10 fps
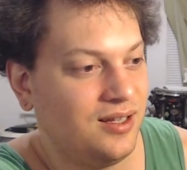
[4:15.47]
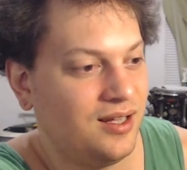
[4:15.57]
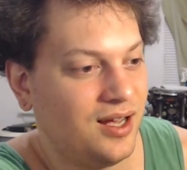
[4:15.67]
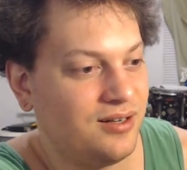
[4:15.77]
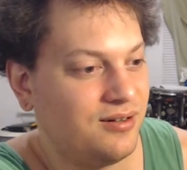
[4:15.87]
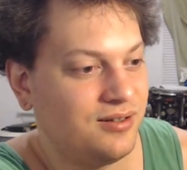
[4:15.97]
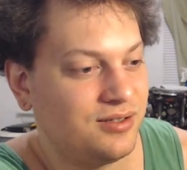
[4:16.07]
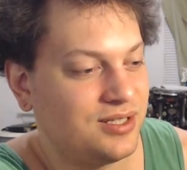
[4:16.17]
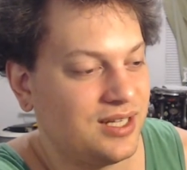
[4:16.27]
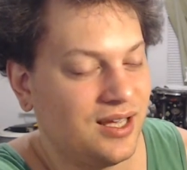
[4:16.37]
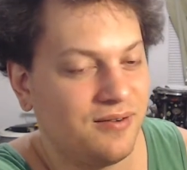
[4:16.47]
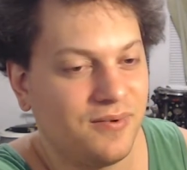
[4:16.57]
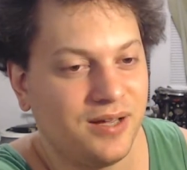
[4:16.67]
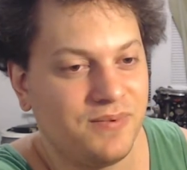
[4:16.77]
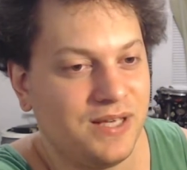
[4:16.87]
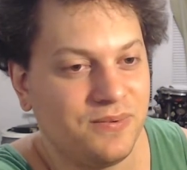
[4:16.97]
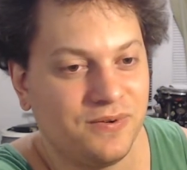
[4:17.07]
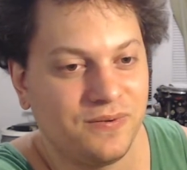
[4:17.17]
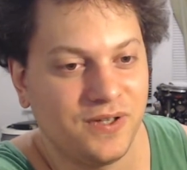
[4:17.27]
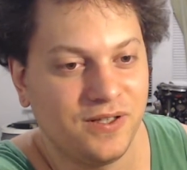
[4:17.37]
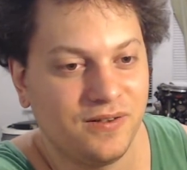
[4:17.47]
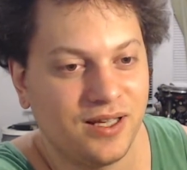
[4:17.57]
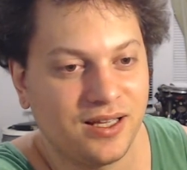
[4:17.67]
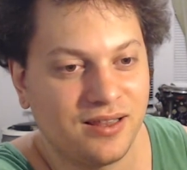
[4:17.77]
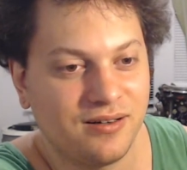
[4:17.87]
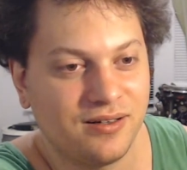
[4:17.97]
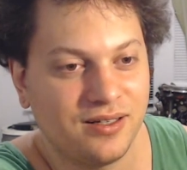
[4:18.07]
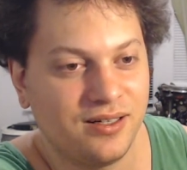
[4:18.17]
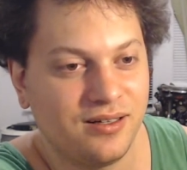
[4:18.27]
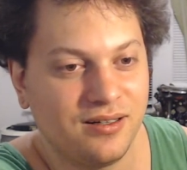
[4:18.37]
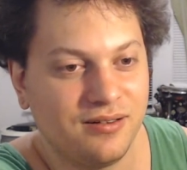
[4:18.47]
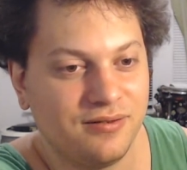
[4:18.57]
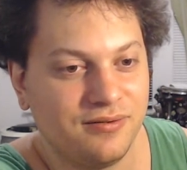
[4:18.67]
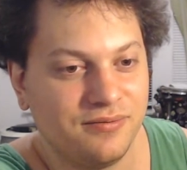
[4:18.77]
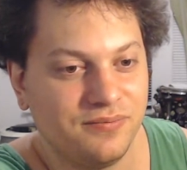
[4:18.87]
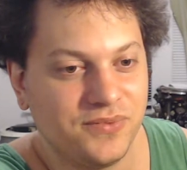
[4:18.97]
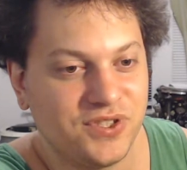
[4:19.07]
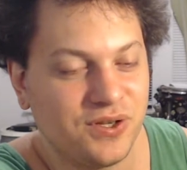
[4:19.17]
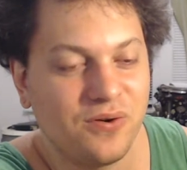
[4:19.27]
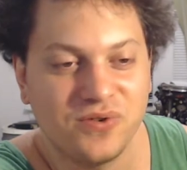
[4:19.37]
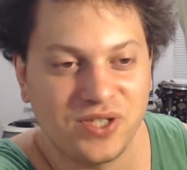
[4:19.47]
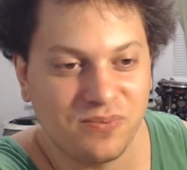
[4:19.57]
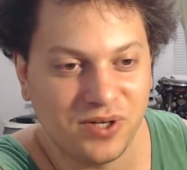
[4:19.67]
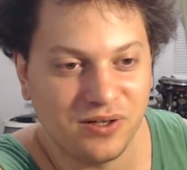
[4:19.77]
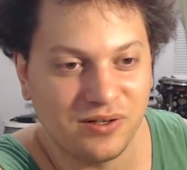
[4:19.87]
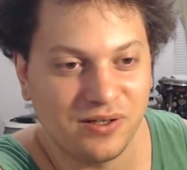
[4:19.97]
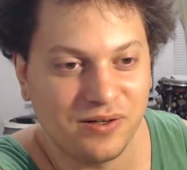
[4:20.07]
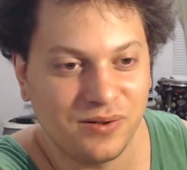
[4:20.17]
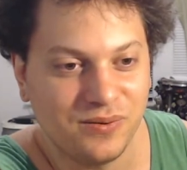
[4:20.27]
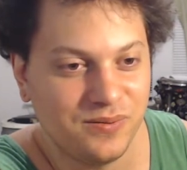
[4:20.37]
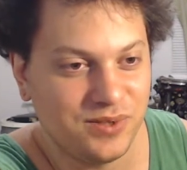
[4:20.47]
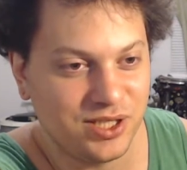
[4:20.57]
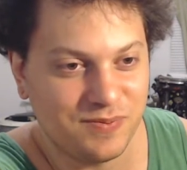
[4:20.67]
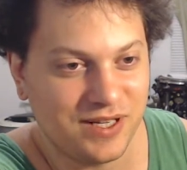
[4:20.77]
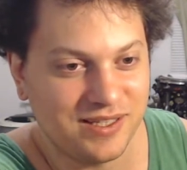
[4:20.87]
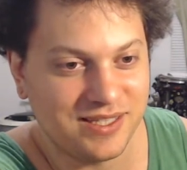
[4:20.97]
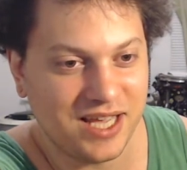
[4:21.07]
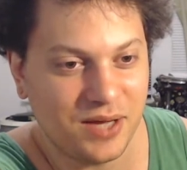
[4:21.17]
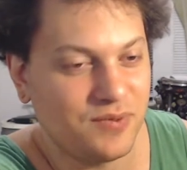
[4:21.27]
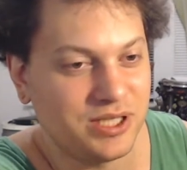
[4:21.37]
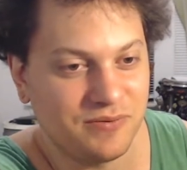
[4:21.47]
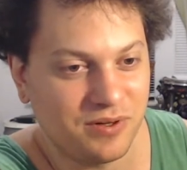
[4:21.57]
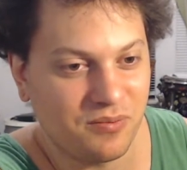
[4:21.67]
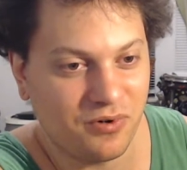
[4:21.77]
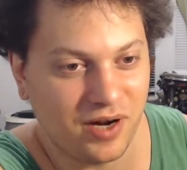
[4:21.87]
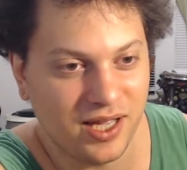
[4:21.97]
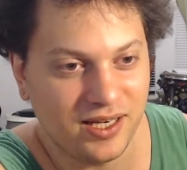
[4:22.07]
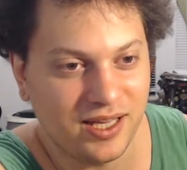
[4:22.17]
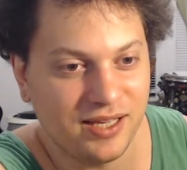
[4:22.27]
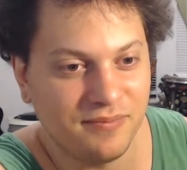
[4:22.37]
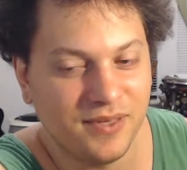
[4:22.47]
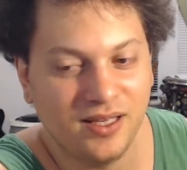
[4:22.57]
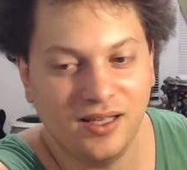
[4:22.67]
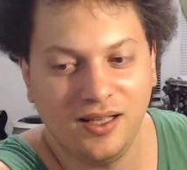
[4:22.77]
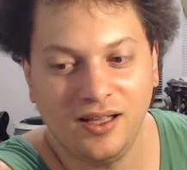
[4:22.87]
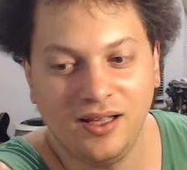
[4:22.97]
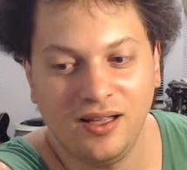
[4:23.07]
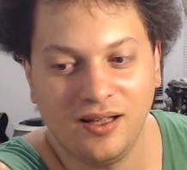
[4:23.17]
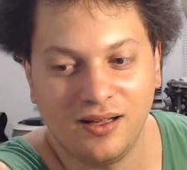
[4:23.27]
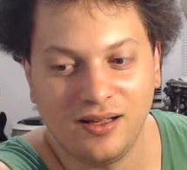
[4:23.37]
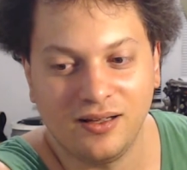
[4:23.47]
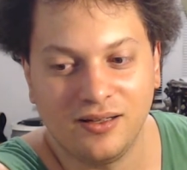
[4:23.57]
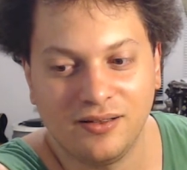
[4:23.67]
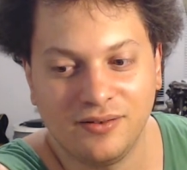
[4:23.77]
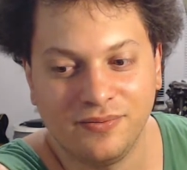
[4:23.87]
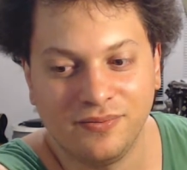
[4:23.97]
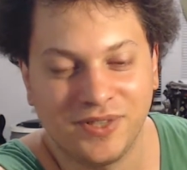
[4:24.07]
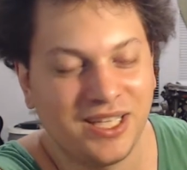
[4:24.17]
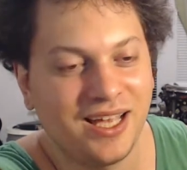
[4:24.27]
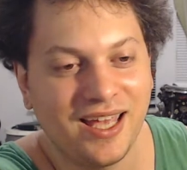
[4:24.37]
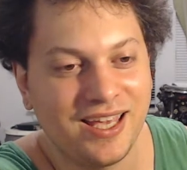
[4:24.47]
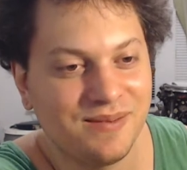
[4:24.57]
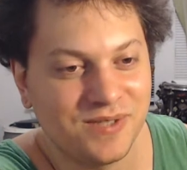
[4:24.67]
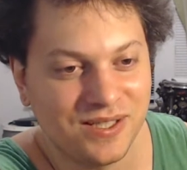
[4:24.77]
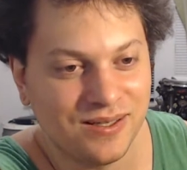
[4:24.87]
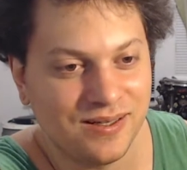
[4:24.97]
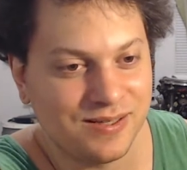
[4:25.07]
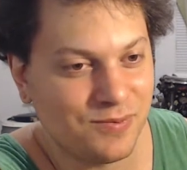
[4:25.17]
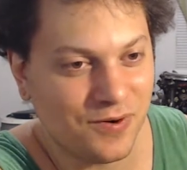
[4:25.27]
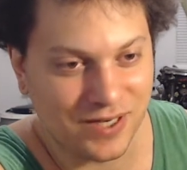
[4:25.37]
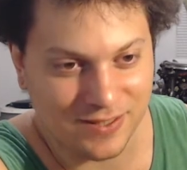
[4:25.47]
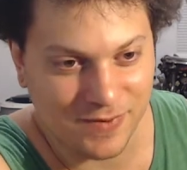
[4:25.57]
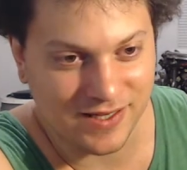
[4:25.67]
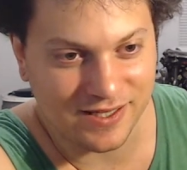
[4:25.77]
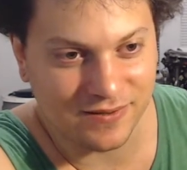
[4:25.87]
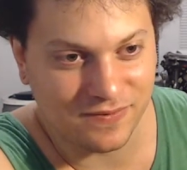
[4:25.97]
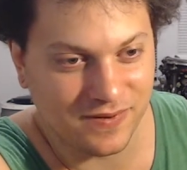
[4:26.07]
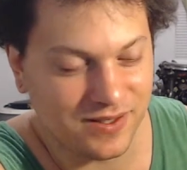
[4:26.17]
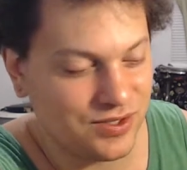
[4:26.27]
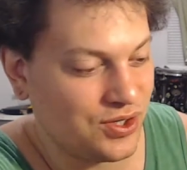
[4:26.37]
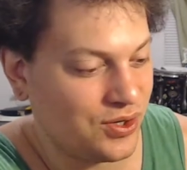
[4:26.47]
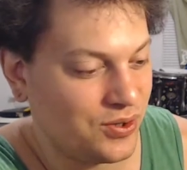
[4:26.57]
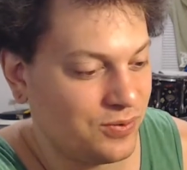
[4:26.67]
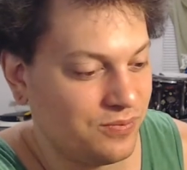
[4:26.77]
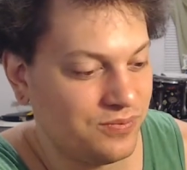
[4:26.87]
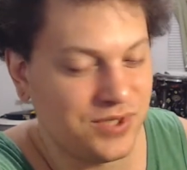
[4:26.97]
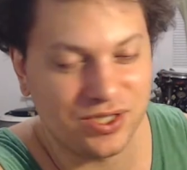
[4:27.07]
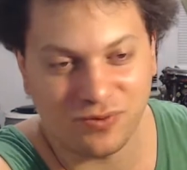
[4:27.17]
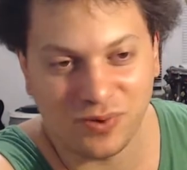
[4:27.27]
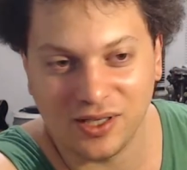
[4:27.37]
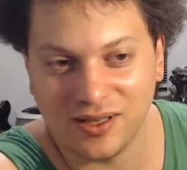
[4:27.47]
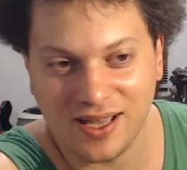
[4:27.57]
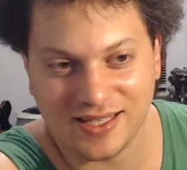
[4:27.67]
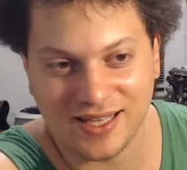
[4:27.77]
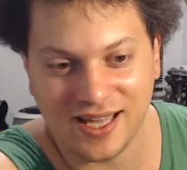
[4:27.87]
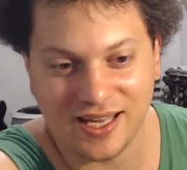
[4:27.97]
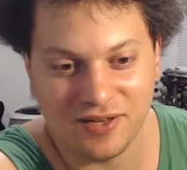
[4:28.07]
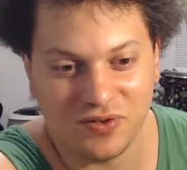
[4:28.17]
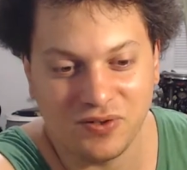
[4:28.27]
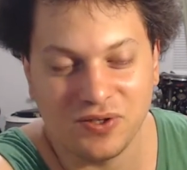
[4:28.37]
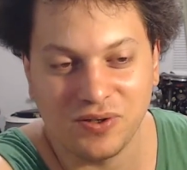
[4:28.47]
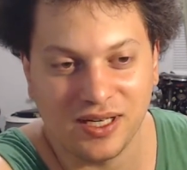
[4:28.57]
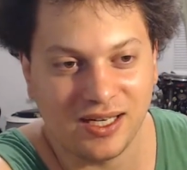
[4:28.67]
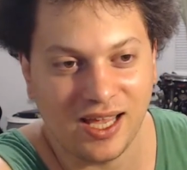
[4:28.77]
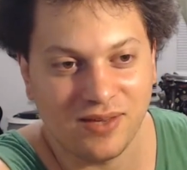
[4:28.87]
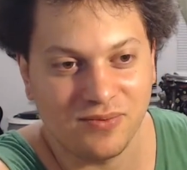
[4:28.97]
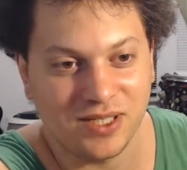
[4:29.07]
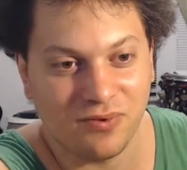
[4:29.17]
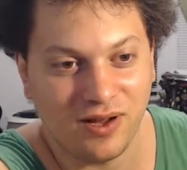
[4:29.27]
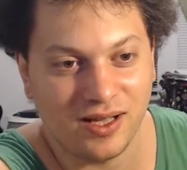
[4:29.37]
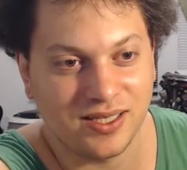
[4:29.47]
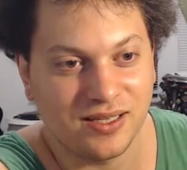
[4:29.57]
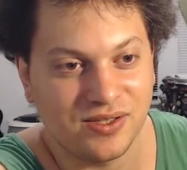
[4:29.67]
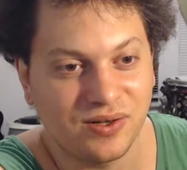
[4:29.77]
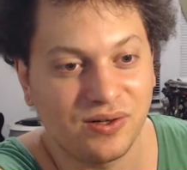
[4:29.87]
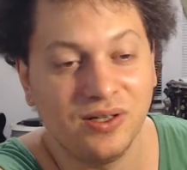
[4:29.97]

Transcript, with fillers: I don't understand why people feel like they're, you know, so superior just because they have a different brand name. Uh, but yeah, AMD is more expensive, so just realize that if you do get an AMD processor,